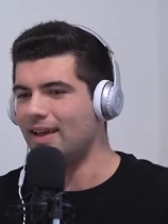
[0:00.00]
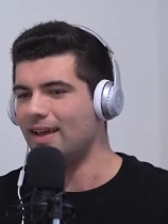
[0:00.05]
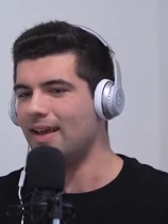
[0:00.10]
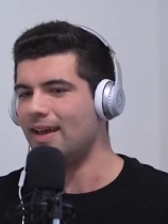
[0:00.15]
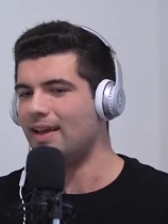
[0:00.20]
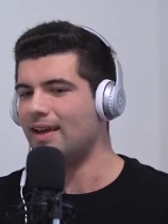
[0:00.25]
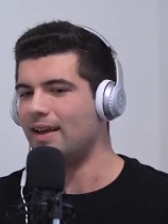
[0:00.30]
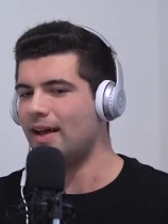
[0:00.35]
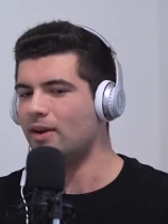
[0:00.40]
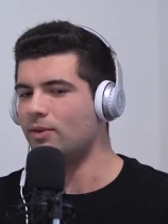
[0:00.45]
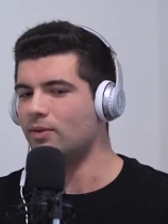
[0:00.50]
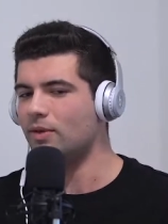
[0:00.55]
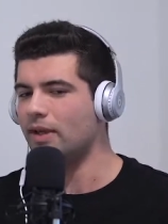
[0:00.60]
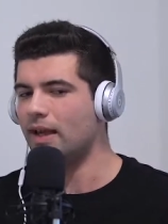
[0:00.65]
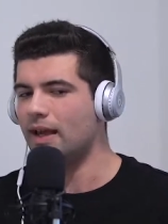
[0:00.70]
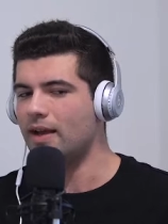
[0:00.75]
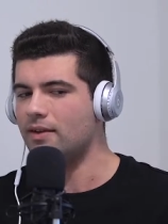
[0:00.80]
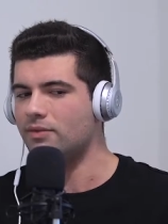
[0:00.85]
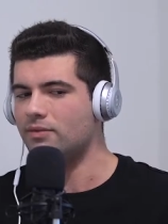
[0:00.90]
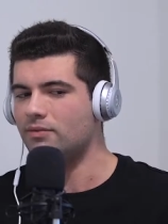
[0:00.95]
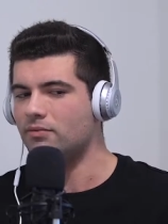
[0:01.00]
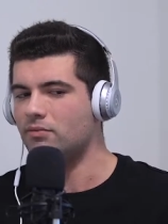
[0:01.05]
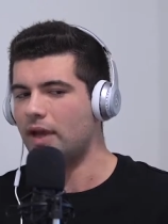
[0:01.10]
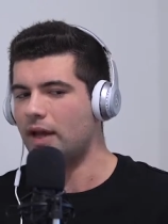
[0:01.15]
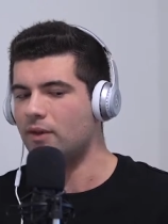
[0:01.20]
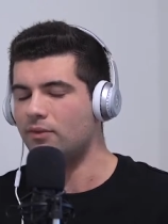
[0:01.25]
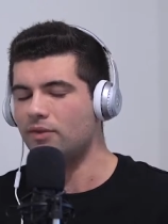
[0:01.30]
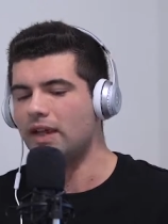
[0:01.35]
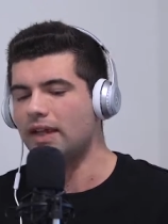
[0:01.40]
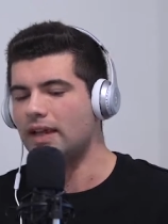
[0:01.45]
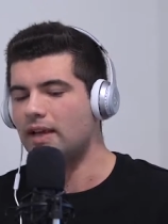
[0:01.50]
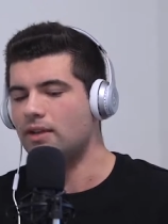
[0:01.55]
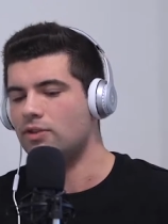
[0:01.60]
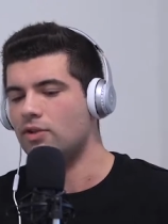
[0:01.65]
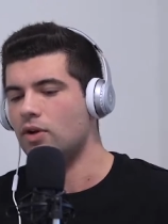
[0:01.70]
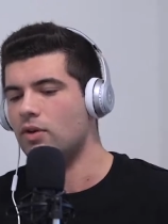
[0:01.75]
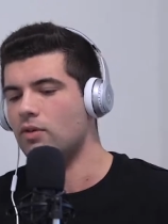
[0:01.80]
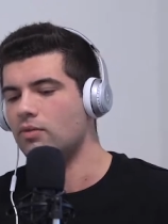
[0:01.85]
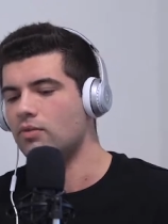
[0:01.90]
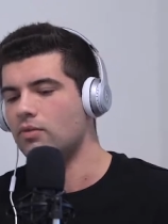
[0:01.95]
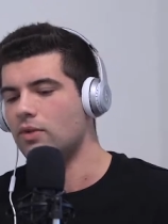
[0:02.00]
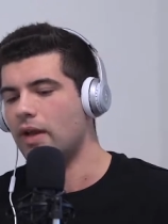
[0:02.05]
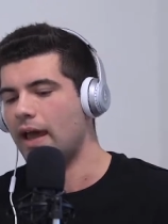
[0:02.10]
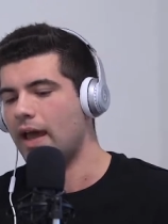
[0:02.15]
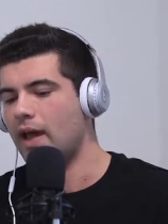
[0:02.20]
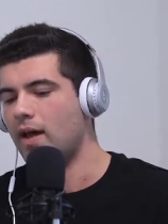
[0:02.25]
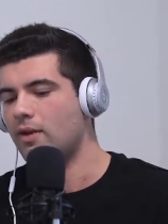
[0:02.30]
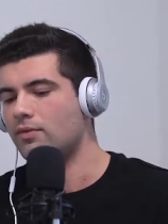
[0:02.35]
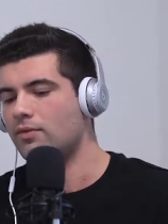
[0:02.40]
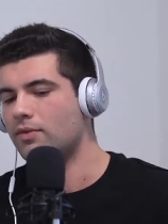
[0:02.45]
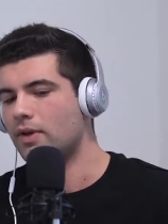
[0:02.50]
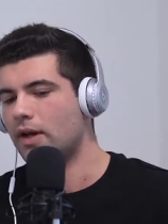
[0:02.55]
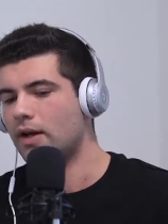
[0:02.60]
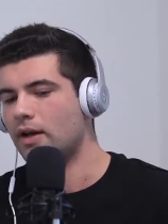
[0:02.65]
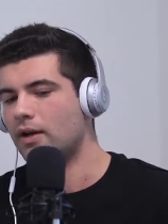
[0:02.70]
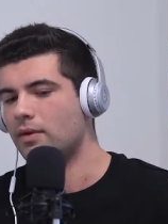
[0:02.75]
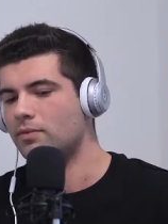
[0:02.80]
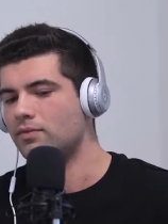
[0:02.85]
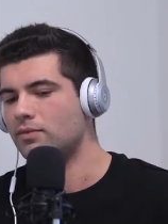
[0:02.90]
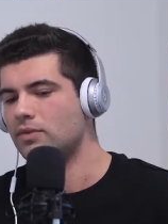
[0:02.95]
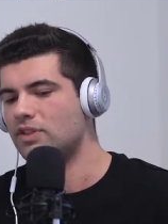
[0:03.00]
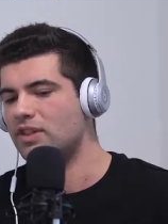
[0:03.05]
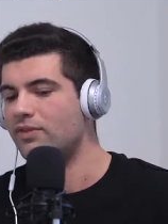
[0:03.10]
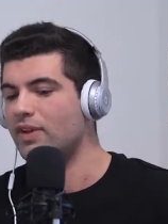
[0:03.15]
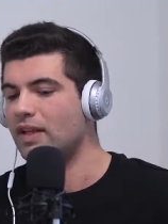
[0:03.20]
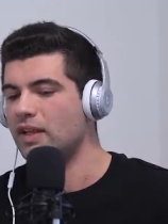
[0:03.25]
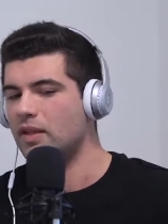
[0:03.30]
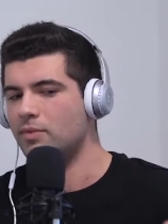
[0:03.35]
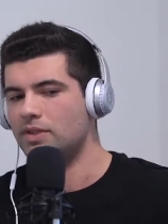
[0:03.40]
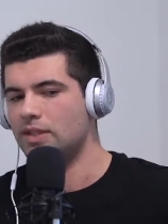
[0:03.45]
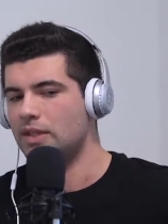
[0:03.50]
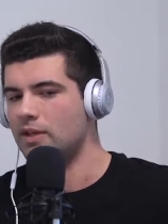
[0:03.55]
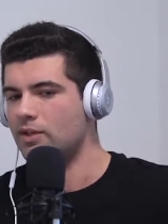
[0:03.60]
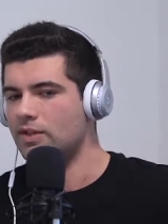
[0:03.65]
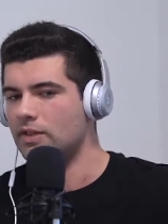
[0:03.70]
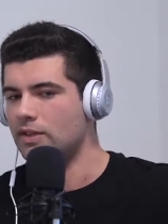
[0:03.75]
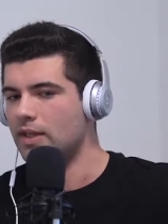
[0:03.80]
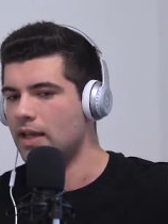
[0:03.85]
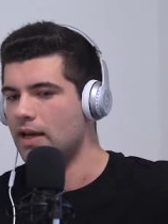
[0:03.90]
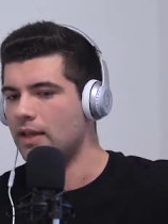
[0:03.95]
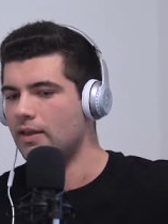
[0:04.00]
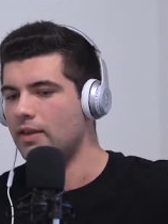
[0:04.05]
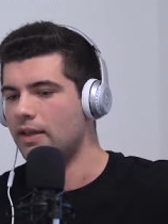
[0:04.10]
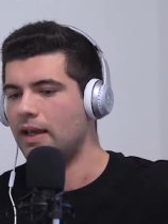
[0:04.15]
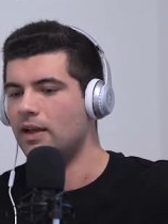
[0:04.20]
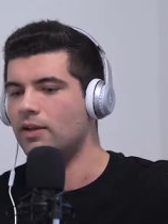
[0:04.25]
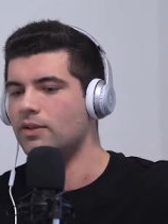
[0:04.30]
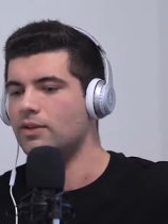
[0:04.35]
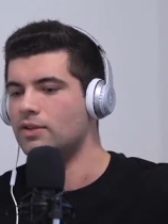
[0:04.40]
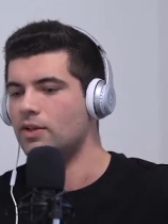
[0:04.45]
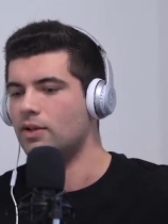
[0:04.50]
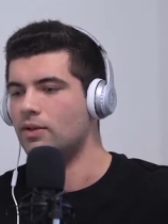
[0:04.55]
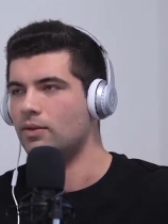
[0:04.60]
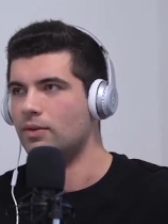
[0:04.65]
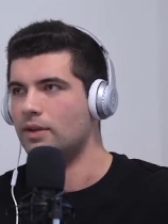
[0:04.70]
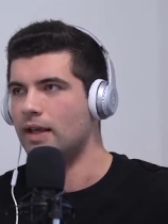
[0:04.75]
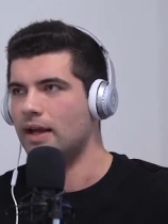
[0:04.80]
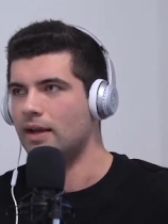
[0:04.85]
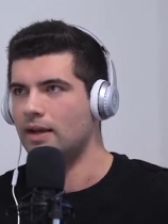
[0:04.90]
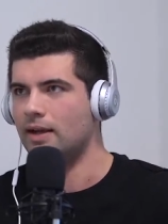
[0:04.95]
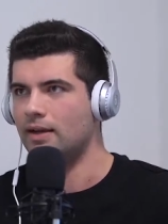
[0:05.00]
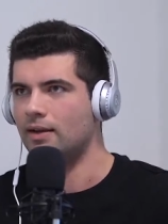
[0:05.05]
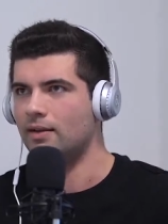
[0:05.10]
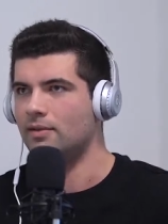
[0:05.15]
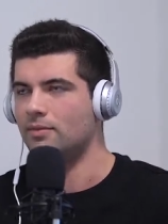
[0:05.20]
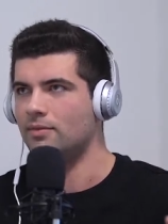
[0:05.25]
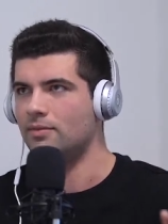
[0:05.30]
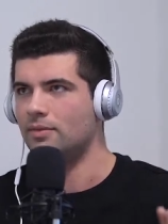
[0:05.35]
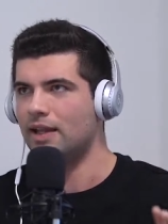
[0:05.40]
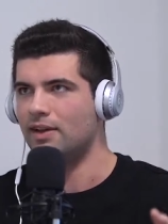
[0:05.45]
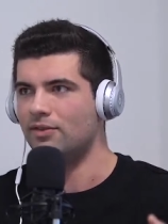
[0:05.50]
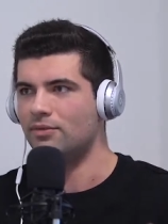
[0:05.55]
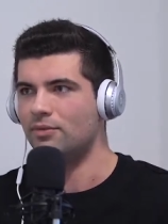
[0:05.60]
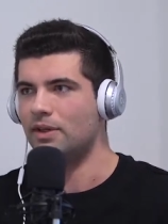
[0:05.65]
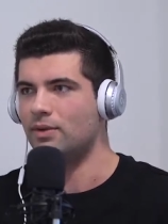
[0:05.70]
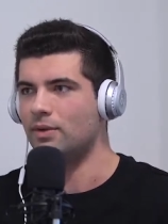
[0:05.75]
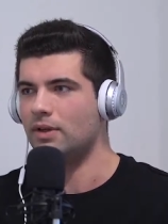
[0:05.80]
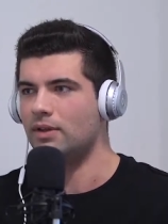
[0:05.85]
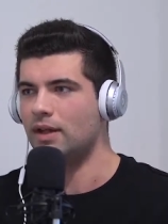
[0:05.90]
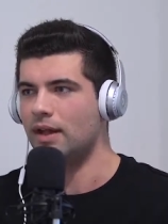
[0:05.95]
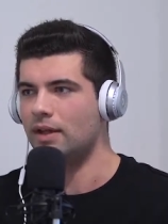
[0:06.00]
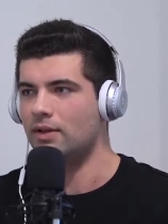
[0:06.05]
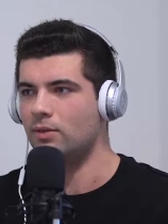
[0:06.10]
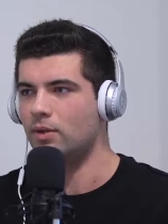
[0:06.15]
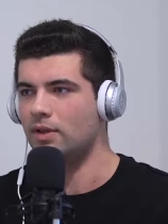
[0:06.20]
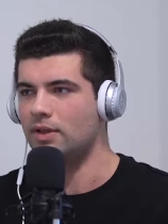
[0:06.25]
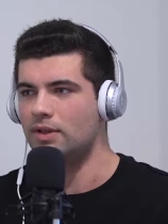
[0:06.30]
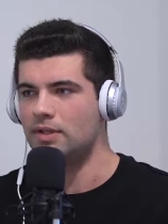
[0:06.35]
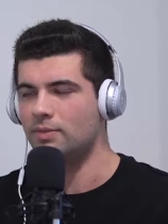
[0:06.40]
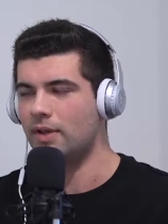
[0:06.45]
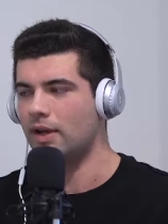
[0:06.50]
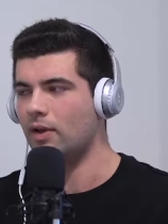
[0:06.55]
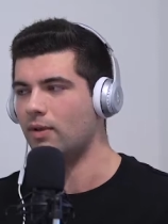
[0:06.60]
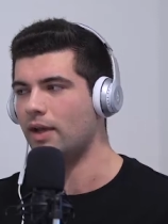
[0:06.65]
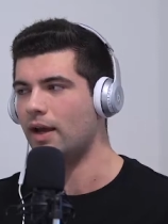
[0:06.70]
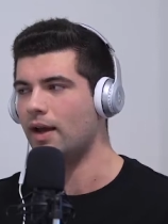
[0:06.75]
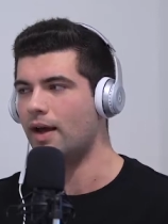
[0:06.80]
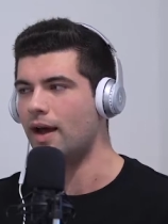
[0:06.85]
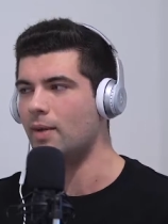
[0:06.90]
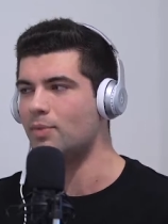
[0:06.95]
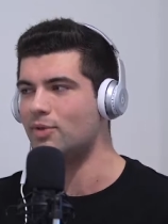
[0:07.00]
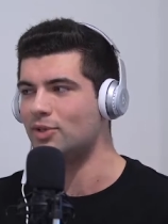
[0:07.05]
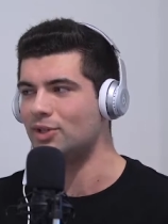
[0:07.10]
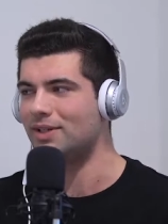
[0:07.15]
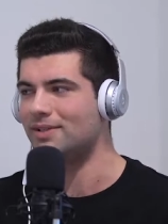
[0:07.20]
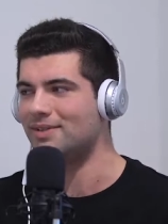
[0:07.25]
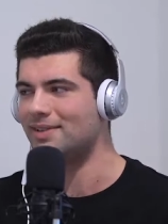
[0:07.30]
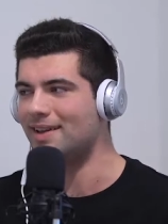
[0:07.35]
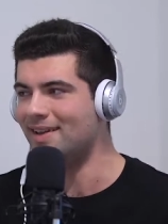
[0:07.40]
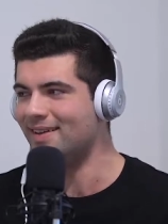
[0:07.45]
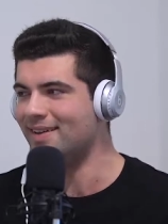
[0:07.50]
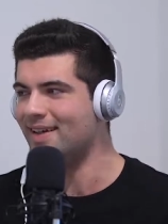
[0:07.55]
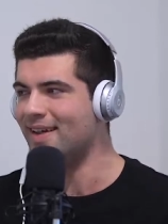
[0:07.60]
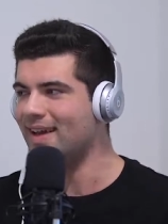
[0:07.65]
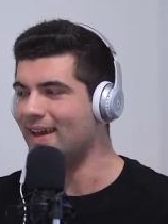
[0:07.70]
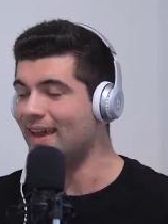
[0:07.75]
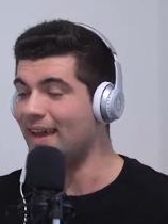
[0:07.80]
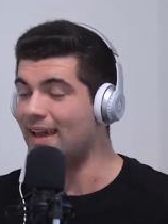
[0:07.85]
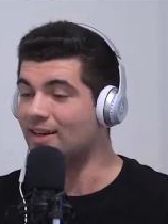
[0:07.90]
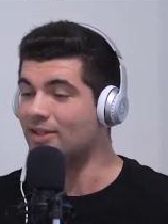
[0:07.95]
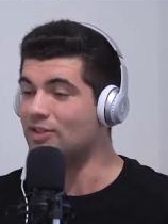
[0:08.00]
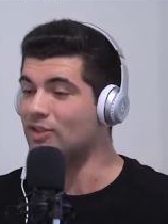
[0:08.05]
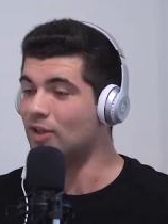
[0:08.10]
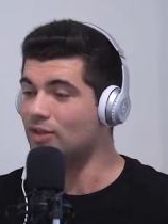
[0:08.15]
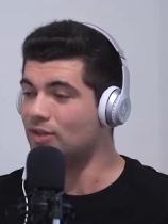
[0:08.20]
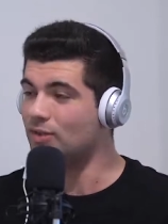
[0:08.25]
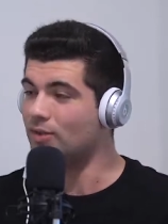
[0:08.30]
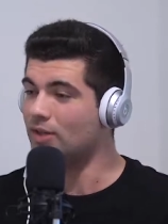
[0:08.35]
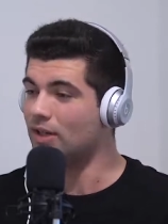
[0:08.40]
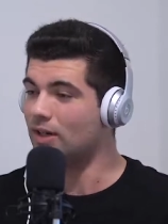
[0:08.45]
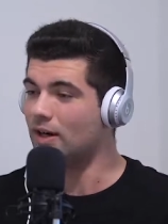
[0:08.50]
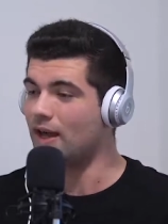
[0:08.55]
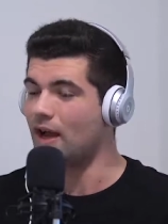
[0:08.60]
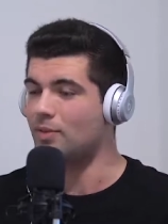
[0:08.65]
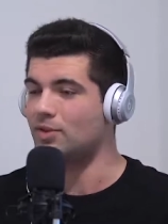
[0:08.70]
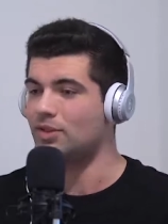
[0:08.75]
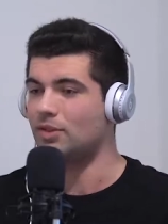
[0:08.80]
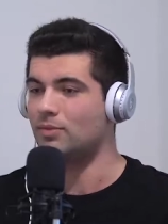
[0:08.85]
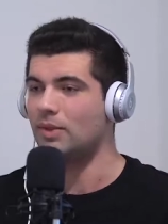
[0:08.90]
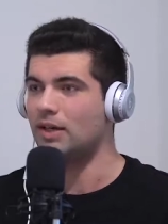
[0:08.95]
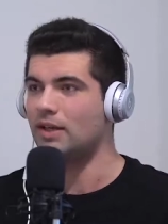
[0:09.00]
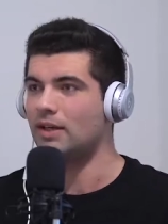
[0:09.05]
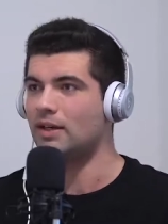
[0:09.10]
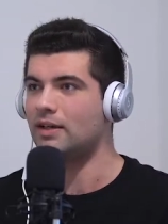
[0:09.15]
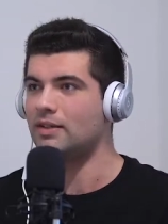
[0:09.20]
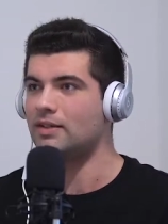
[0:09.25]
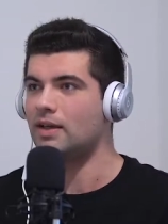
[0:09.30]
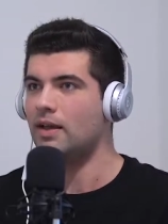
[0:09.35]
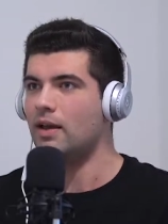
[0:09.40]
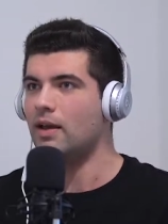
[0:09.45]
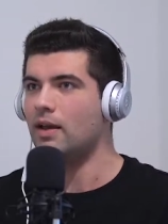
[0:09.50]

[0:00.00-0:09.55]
And I feel I don't have developed skills in anything else. So that kind of left me with well, this is my only option. And it's also a good option, because